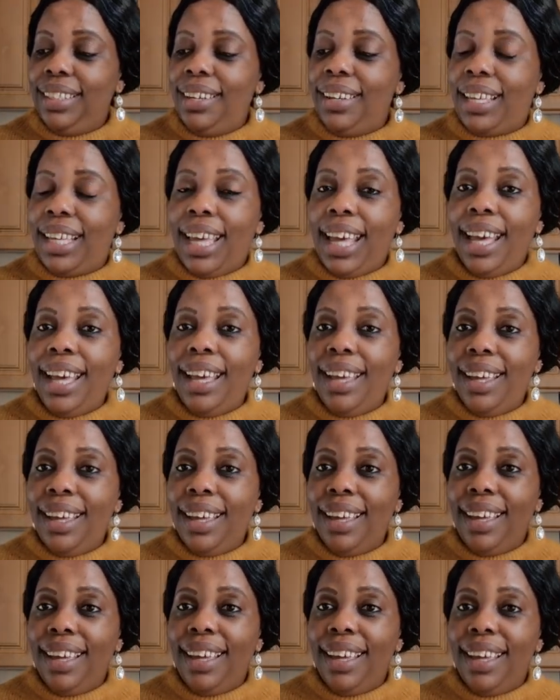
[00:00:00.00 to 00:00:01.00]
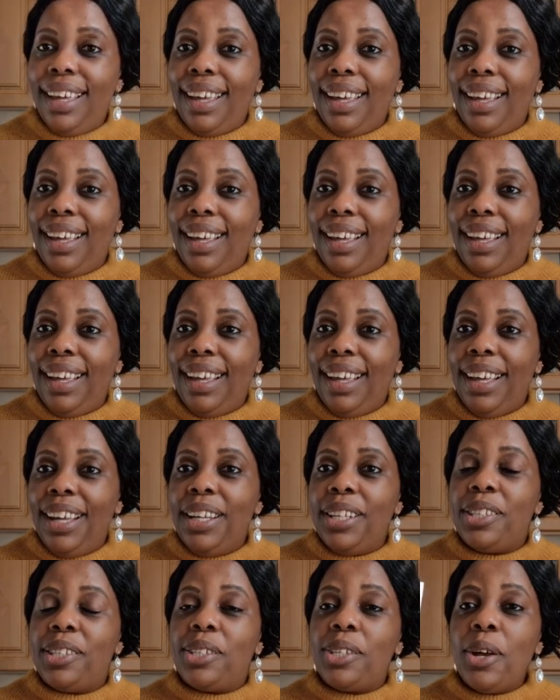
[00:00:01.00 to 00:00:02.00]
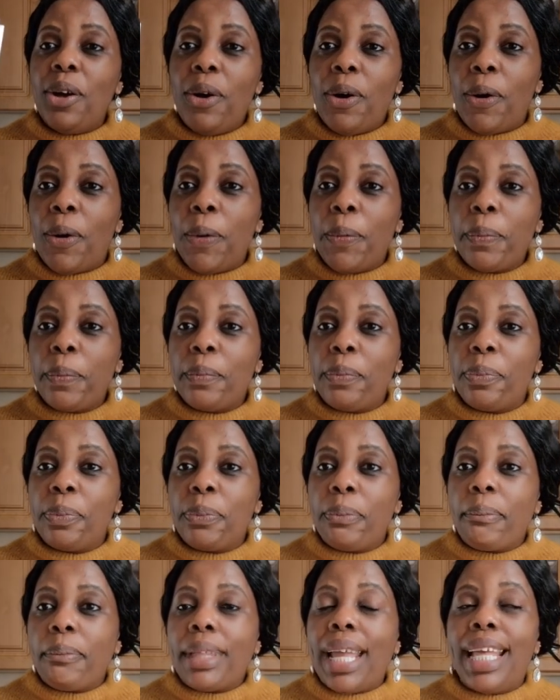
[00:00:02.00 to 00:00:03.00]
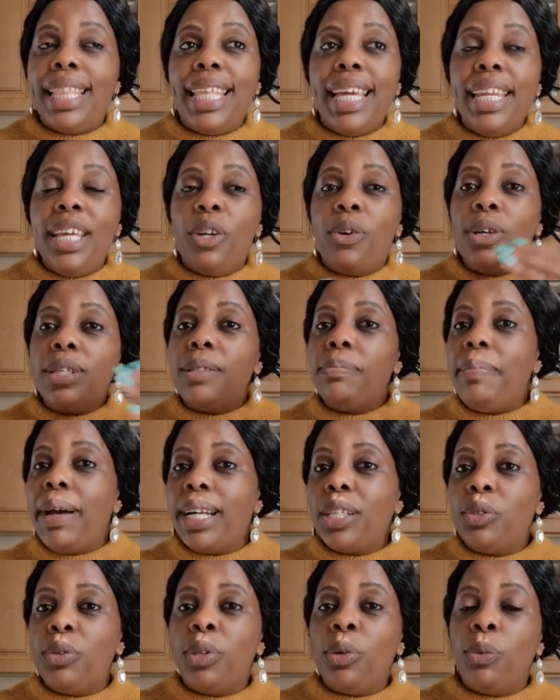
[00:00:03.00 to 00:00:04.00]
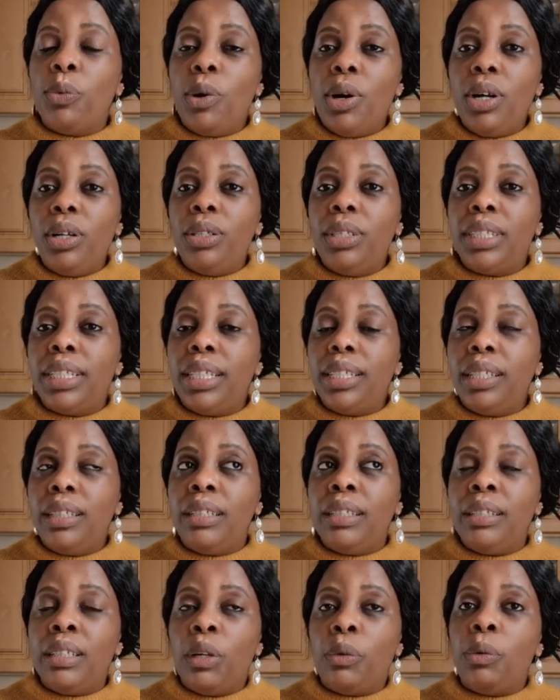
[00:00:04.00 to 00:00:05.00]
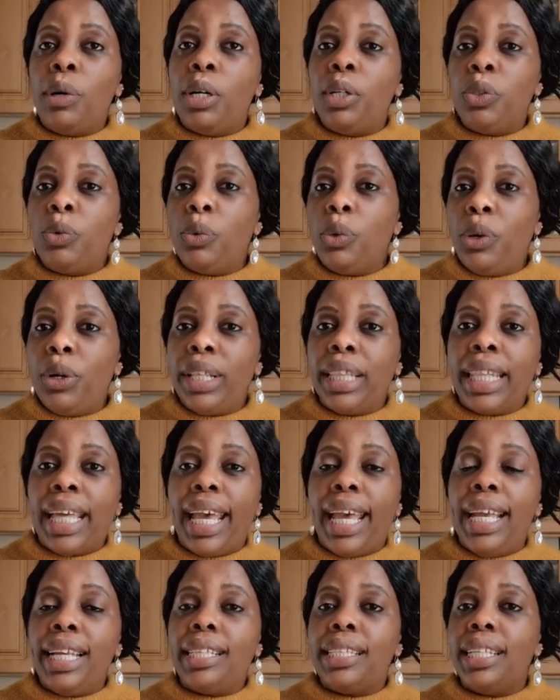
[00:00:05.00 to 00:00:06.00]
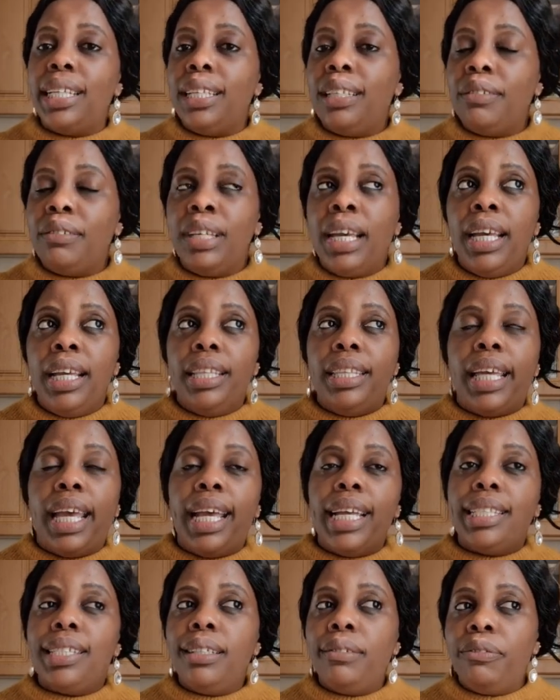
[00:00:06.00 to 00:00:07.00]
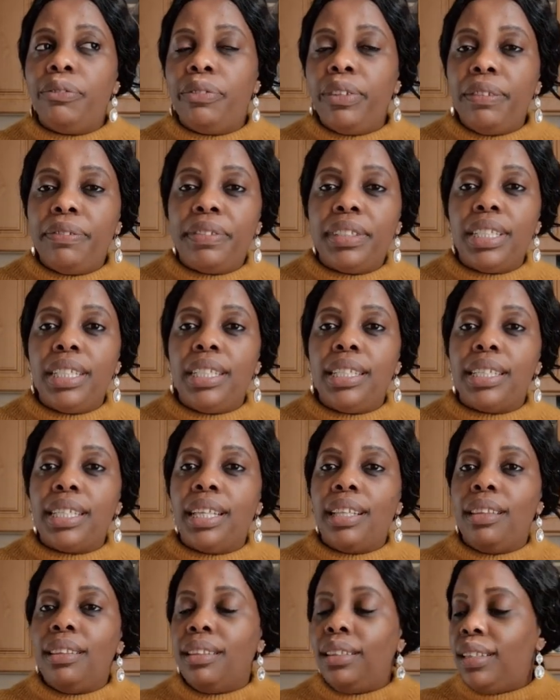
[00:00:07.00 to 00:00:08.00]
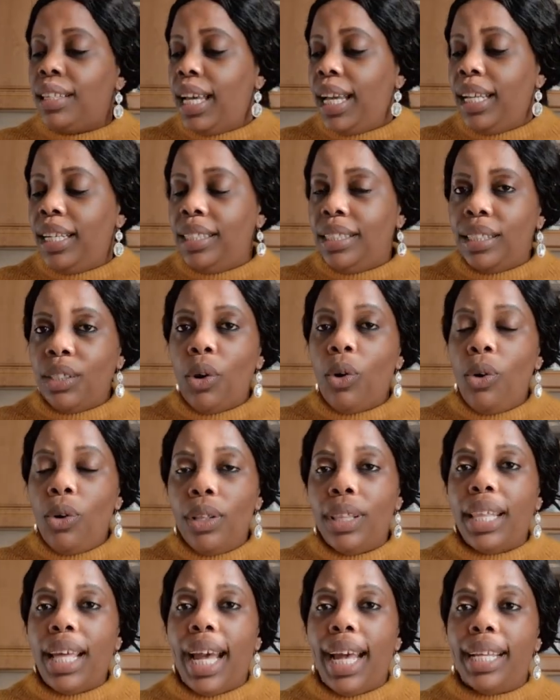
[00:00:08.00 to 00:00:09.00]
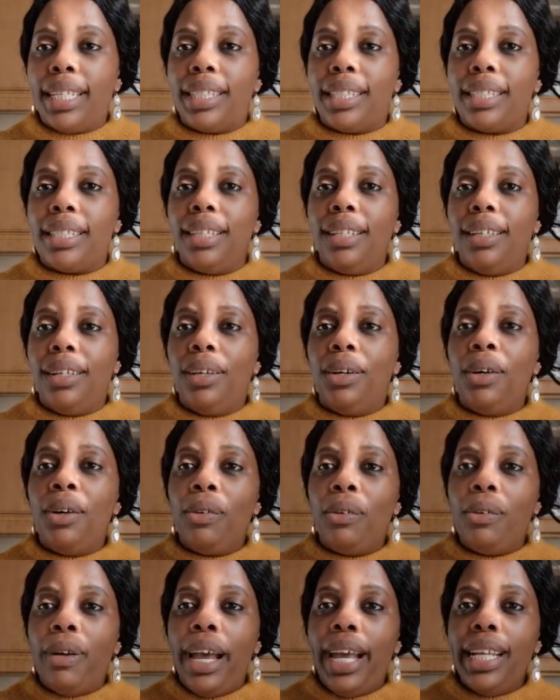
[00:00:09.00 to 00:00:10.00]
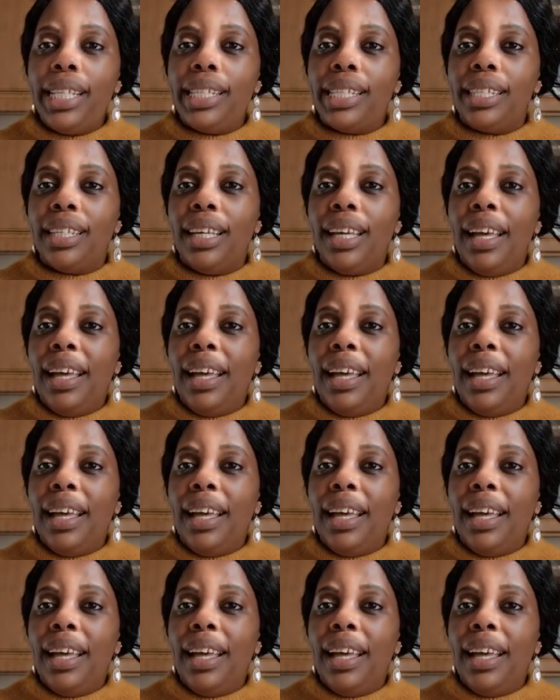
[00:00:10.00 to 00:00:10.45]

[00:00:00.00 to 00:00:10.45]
Okay? So, and then he goes back to the World War, the 1850s and all that. All right?